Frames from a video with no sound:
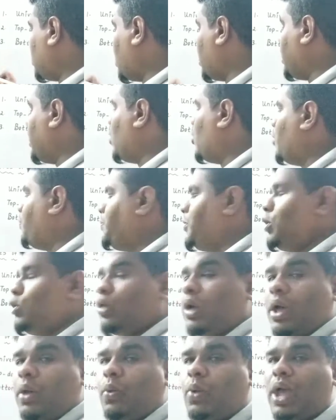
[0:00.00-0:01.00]
I hope
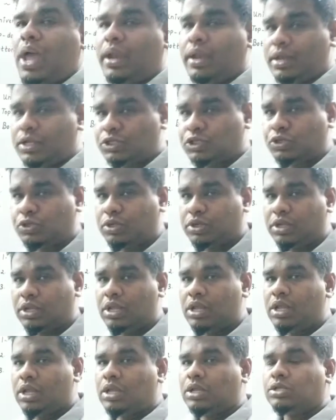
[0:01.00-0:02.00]
you have
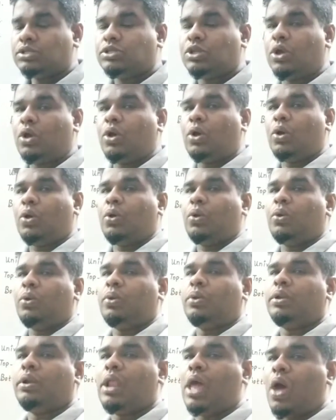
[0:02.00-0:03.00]
understood.
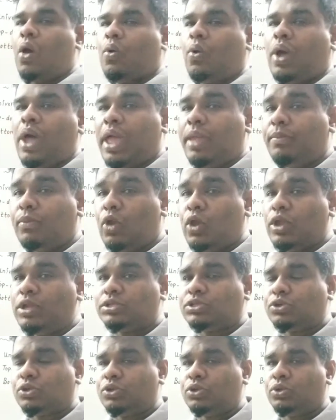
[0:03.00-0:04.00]
So now I am
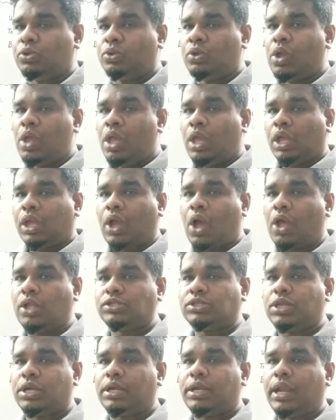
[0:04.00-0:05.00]
going to
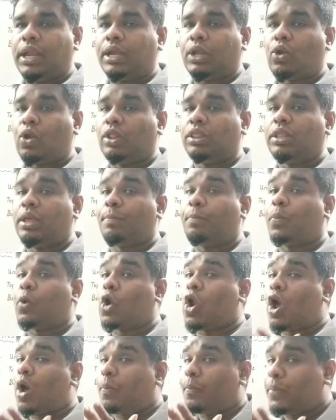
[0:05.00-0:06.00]
concentrate on the
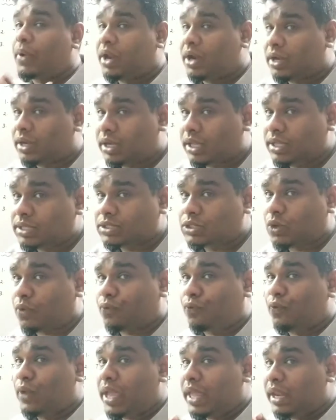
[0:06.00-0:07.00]
properties
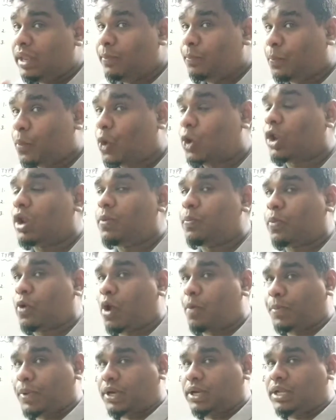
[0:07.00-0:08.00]
of very important
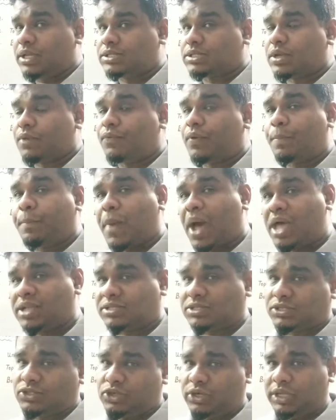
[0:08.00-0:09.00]
properties of a
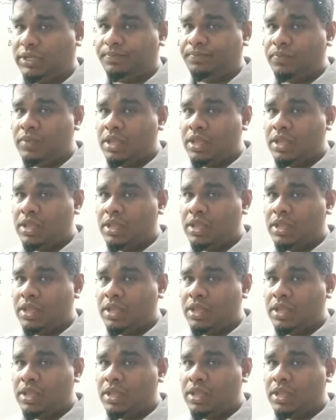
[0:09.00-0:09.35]
parse tree.